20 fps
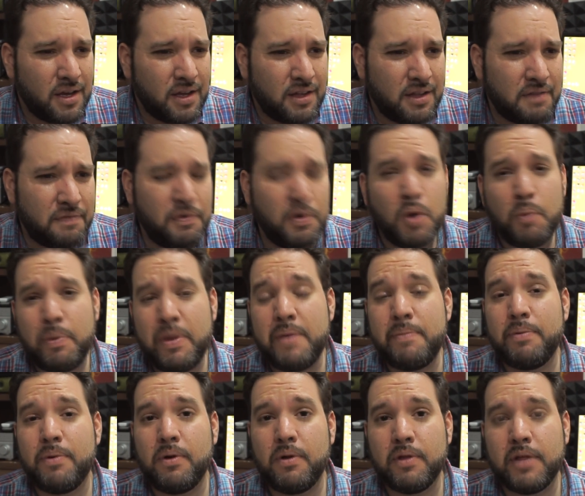the few
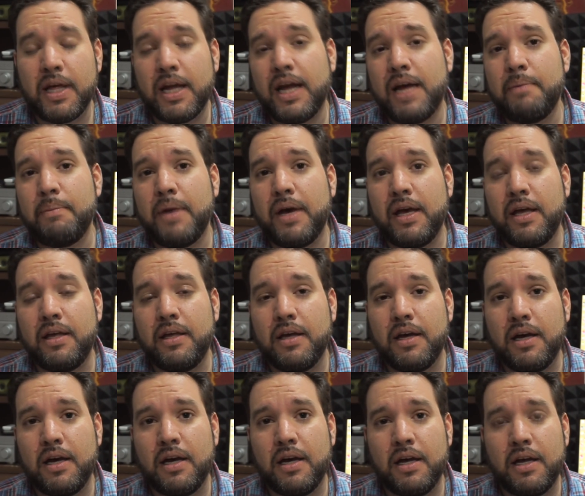people that
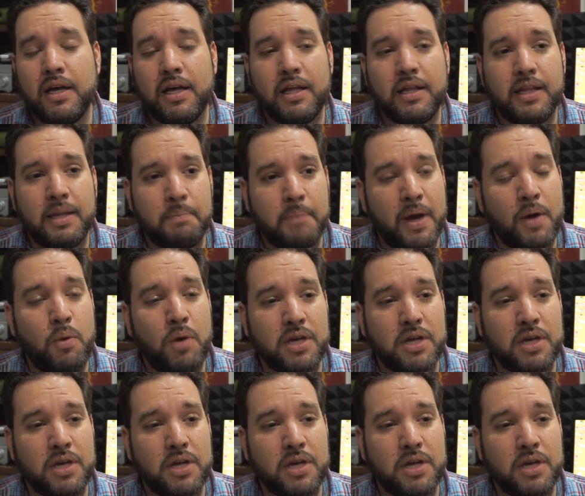might